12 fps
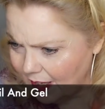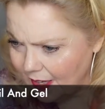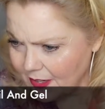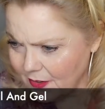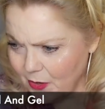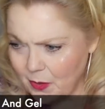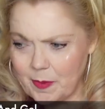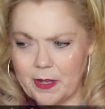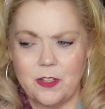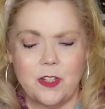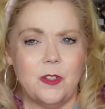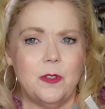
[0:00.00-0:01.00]
I don't know
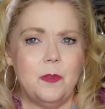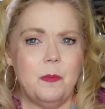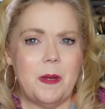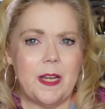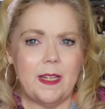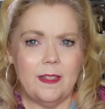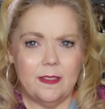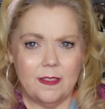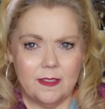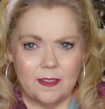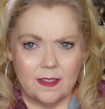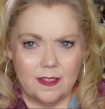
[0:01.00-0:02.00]
about you, but
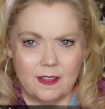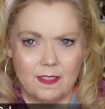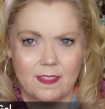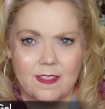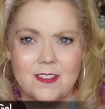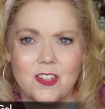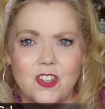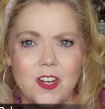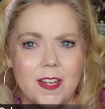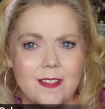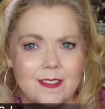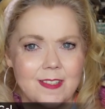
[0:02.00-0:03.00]
this
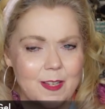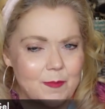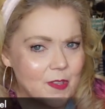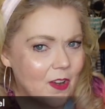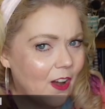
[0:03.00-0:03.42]
shade seems